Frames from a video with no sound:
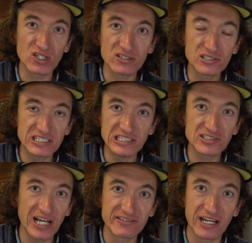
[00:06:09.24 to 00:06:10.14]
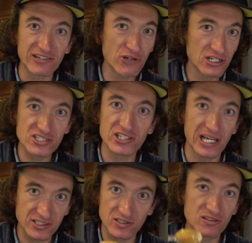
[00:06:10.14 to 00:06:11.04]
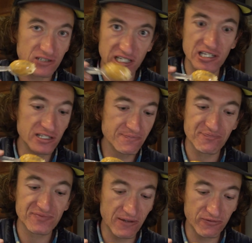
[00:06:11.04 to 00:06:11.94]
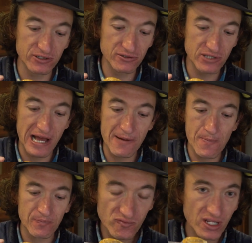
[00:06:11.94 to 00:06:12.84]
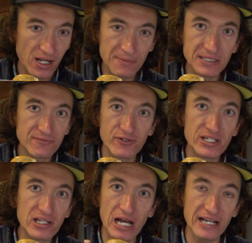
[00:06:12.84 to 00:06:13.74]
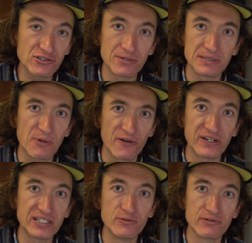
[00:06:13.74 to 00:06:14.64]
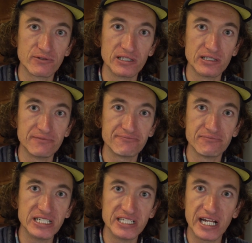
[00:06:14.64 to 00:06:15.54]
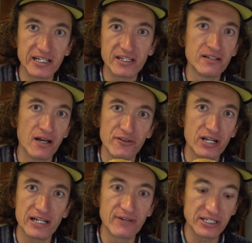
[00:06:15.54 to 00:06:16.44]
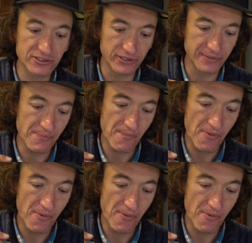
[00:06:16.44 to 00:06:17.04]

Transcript: The cookies add that crunch. That's key. Definitely do that. I mean, vanilla ice cream is perfect. You wouldn't really need any other kind of ice cream.